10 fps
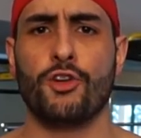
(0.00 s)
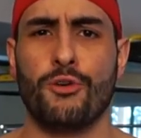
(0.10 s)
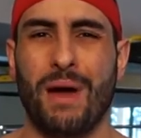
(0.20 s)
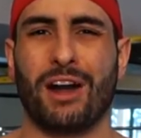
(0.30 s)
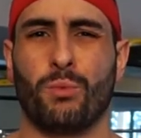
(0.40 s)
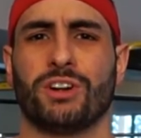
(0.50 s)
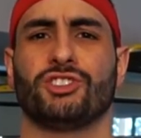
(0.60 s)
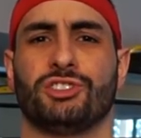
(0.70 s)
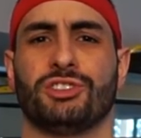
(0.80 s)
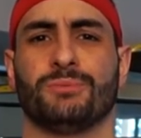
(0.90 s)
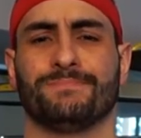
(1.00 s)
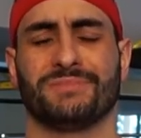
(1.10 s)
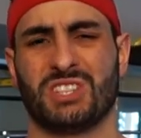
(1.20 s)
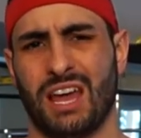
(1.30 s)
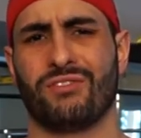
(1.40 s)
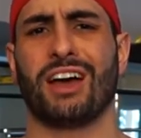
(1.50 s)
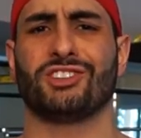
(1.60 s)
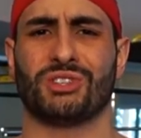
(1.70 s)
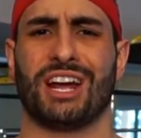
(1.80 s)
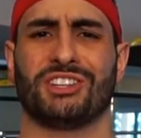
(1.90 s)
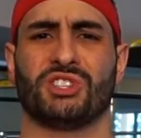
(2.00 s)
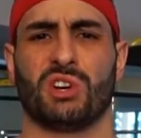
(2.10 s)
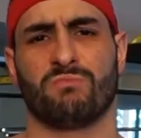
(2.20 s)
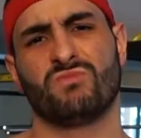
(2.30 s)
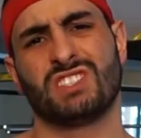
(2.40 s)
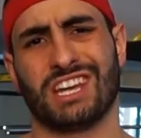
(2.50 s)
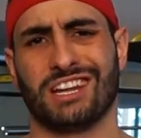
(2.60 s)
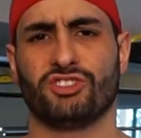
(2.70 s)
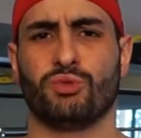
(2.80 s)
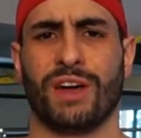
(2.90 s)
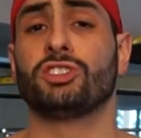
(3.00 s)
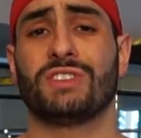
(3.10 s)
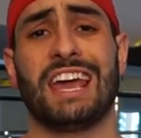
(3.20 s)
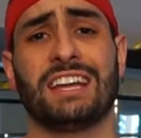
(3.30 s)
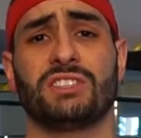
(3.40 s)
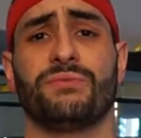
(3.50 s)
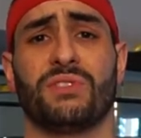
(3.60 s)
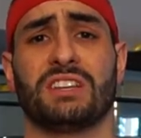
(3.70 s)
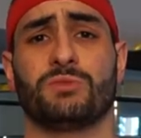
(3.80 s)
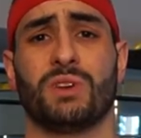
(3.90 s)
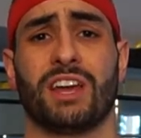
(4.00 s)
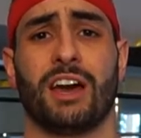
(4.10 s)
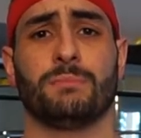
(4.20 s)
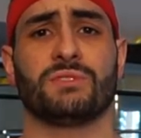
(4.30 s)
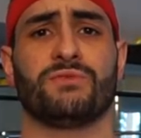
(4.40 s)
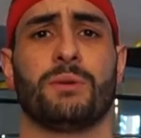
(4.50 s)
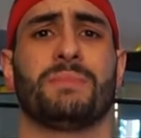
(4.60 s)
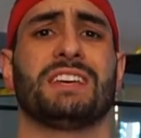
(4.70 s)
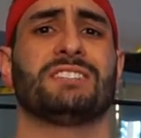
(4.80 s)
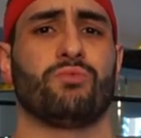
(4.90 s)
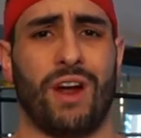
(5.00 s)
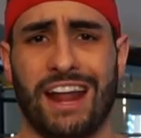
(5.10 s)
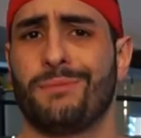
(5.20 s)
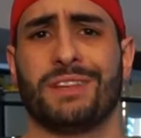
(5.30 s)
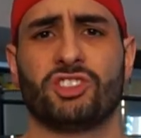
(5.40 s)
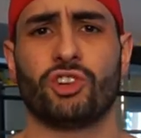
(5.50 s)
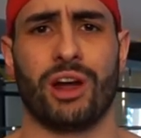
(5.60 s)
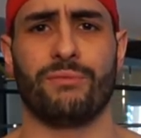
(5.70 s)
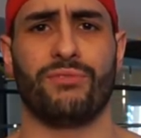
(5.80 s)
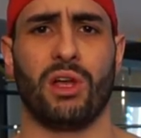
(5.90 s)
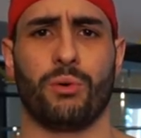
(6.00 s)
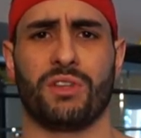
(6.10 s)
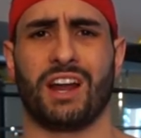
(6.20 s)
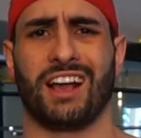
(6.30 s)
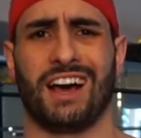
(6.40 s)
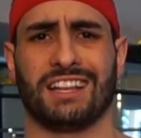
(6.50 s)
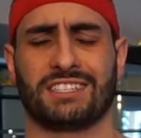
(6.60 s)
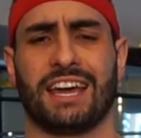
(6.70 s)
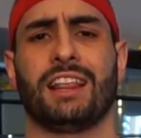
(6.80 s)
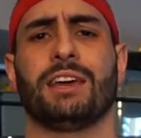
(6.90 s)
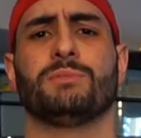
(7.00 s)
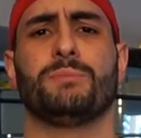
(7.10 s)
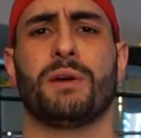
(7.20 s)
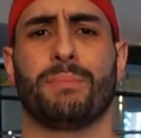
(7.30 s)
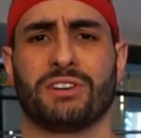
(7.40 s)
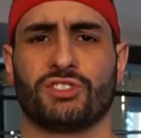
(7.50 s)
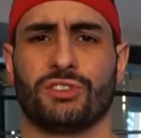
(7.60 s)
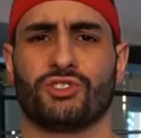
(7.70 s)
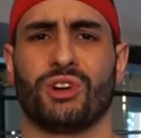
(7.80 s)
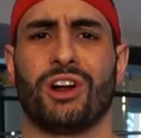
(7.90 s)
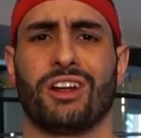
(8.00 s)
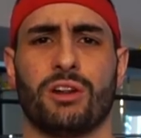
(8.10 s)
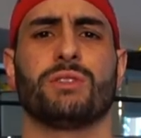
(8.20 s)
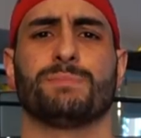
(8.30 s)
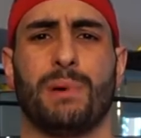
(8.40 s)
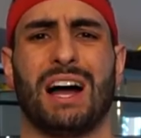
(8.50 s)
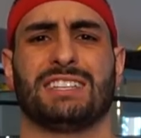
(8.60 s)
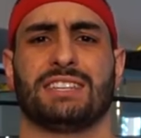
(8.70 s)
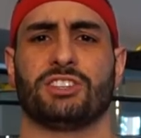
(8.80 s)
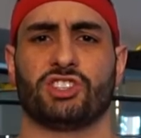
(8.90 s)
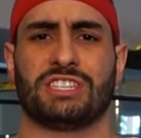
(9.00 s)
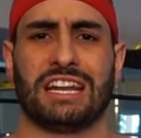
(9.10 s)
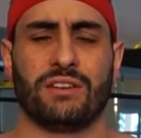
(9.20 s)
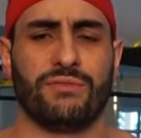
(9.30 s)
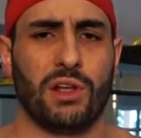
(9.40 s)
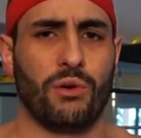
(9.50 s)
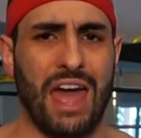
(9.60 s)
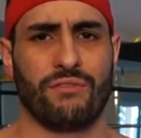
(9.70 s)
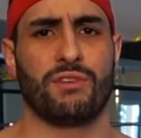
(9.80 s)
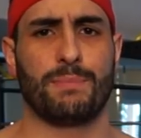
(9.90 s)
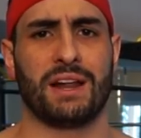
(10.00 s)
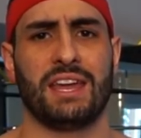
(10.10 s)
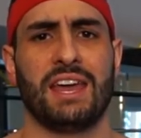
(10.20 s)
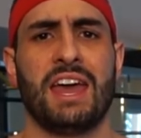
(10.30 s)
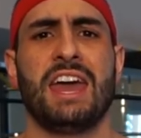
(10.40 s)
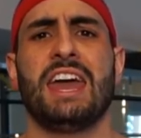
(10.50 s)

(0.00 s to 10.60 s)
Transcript: no matter what you do? Today I've got your answer. Let's get into it. So the answer for this one comes from this random Instagram follower that I got. This guy claimed to be a personal trainer, you know, those bots that just tend to follow everybody.